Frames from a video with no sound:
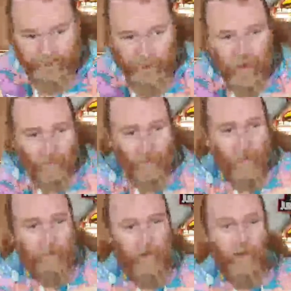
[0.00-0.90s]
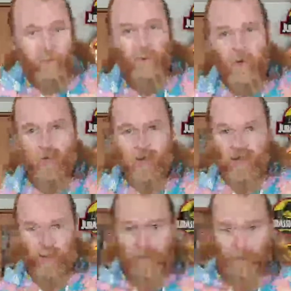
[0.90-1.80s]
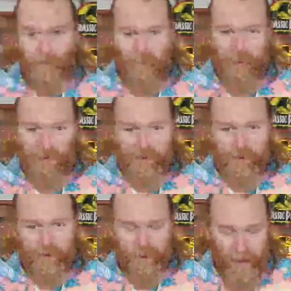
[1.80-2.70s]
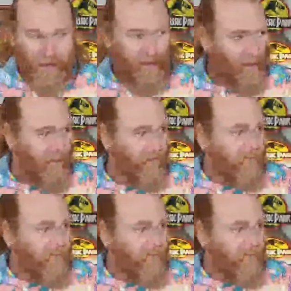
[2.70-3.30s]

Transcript: I'd rather eat a mouldy fermented egg